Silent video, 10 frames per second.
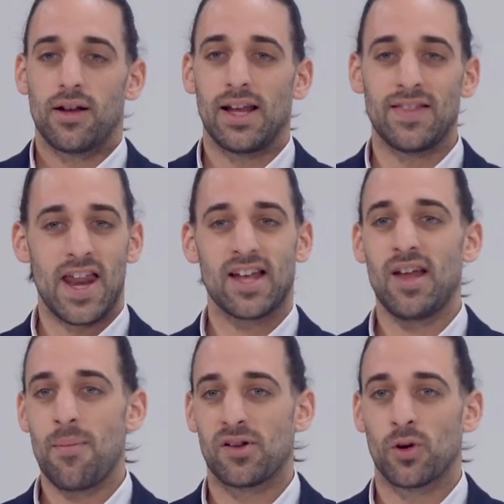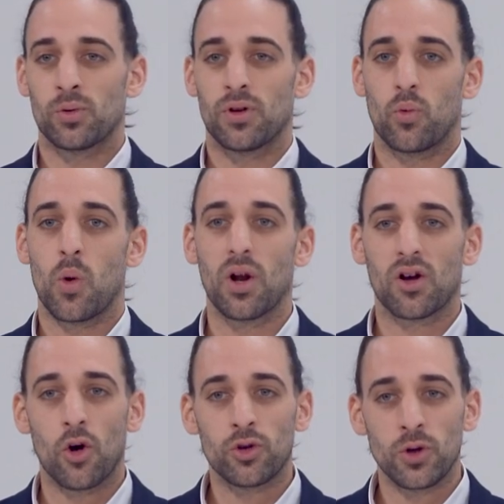In the next episode, we will
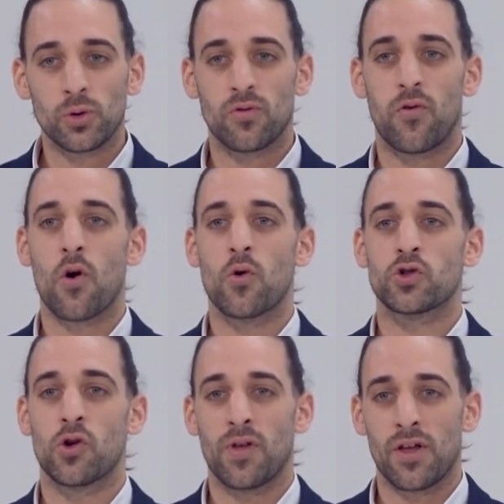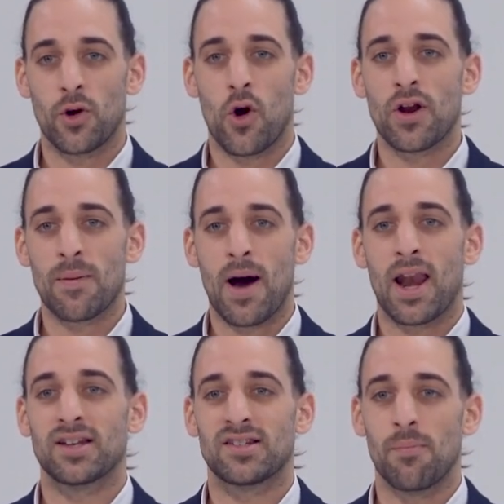continue to focus on the hydronic
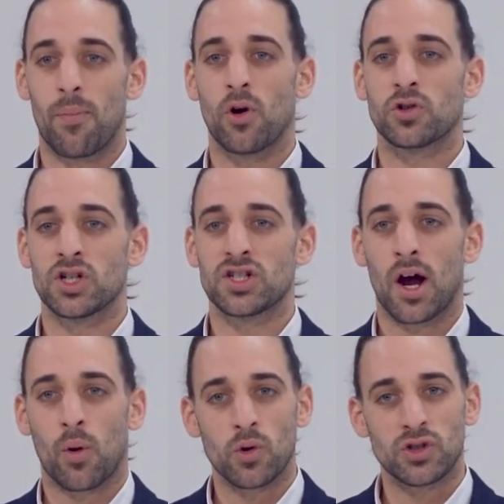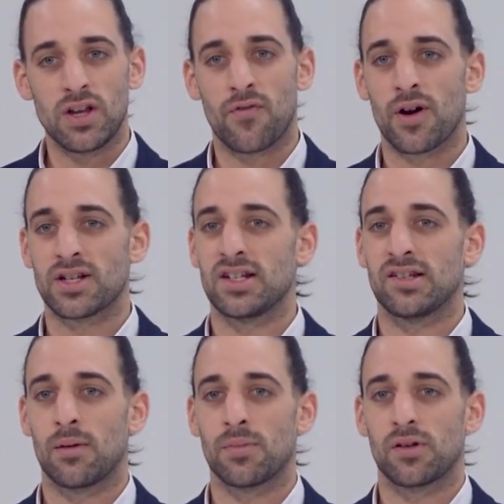balancing process across different
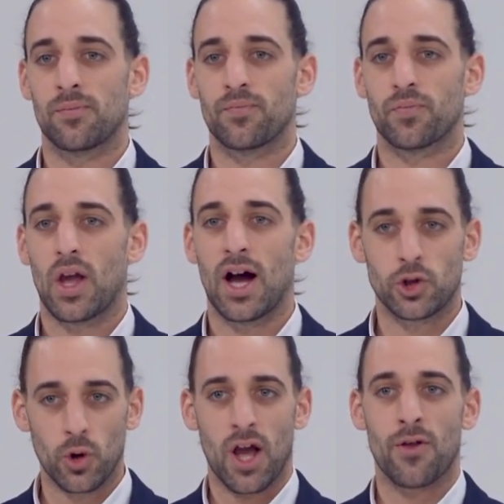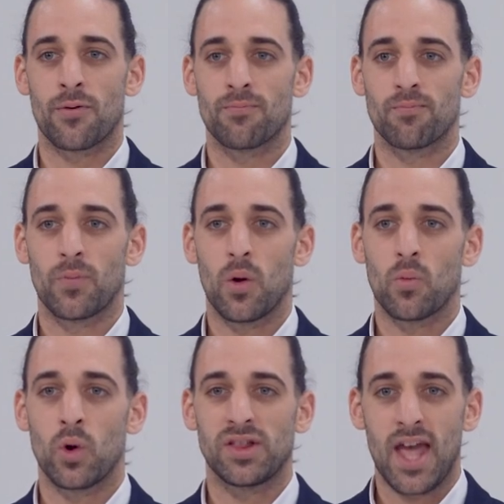systems. And together,
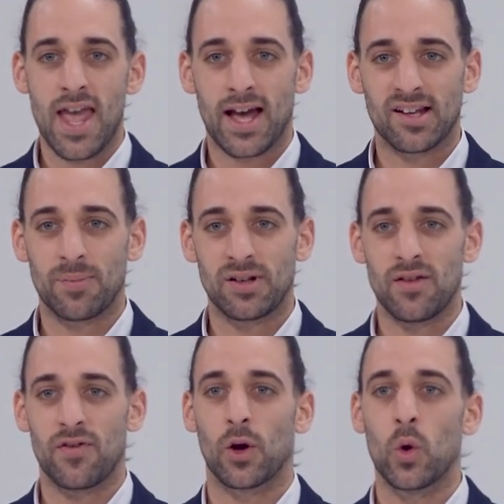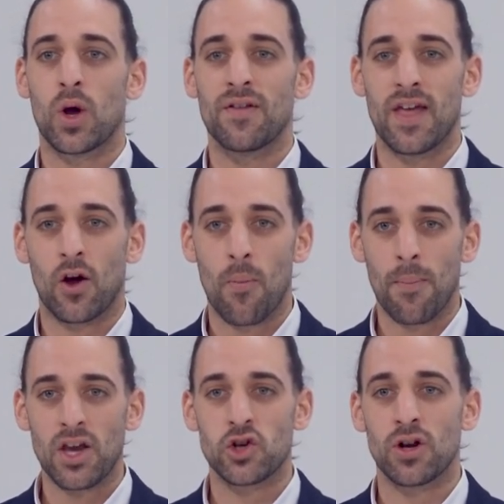we take a specific look at the
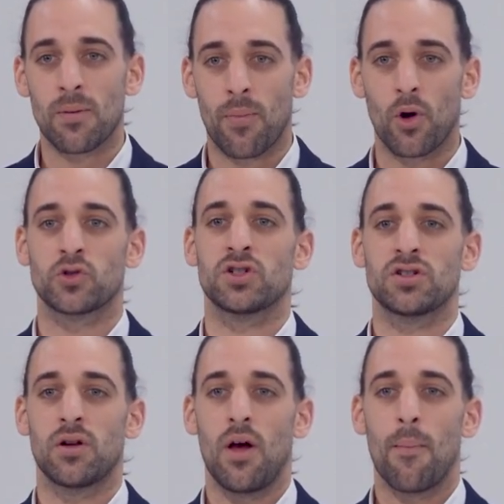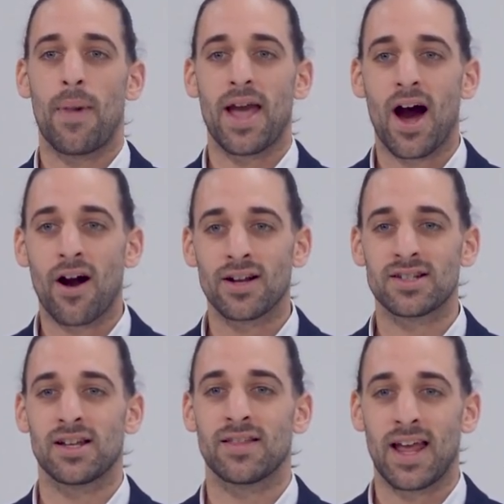commissioning process by
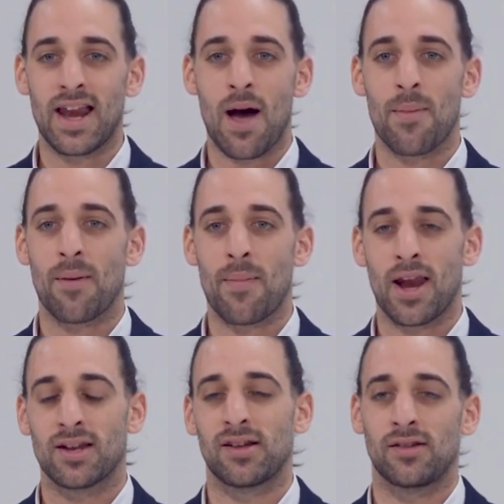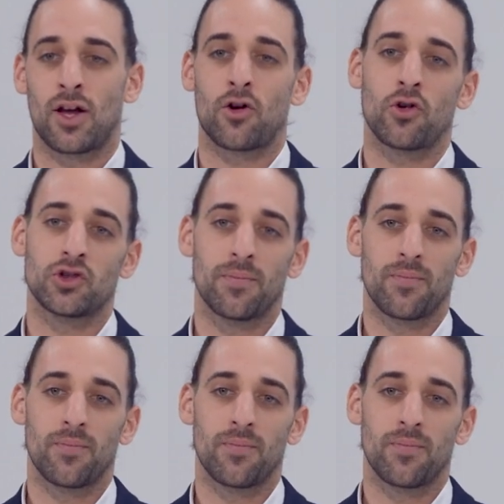harnessing dynamic balancing technology.